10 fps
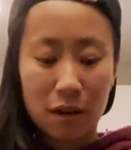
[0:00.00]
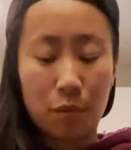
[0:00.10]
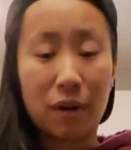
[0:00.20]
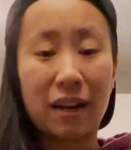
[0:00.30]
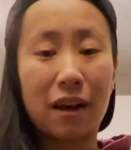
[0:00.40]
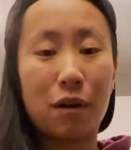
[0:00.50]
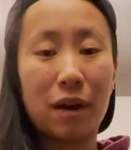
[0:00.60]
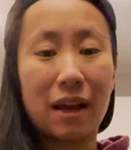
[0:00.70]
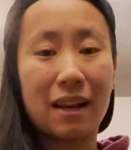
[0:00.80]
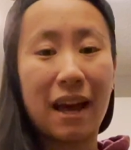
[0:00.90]
We're gonna go
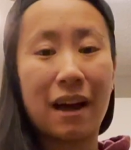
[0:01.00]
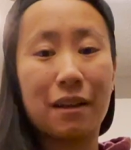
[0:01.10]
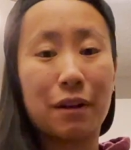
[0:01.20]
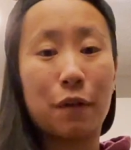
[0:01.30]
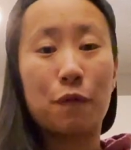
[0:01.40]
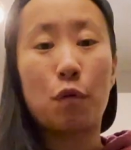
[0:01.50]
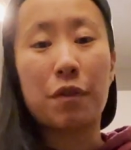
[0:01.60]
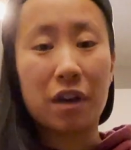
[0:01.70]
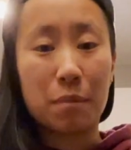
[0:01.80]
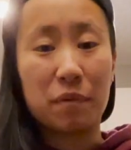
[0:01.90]
ahead and add in a 1/4
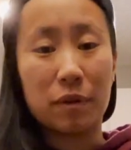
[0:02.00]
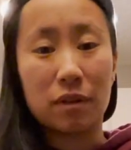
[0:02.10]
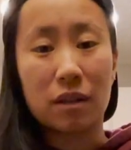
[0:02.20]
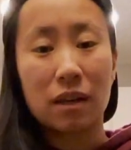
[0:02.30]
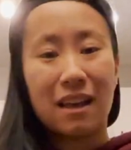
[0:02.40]
cup of milk.